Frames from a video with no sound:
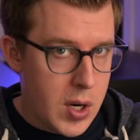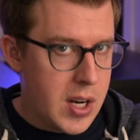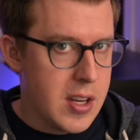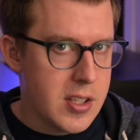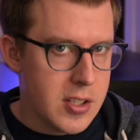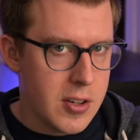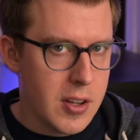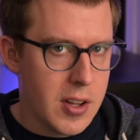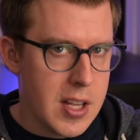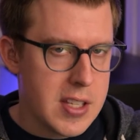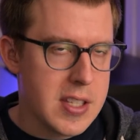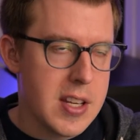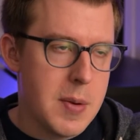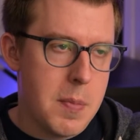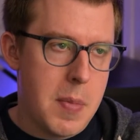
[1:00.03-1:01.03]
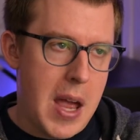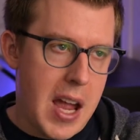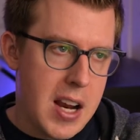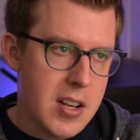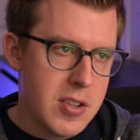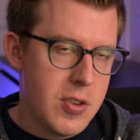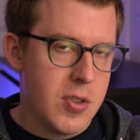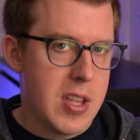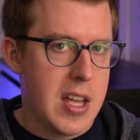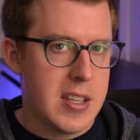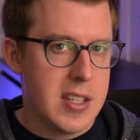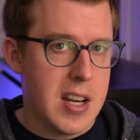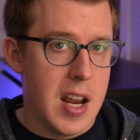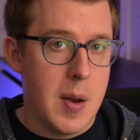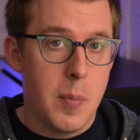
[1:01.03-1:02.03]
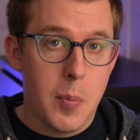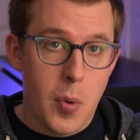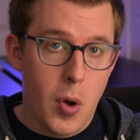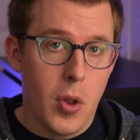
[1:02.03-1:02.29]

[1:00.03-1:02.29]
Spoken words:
Quick history lesson, back in 2008,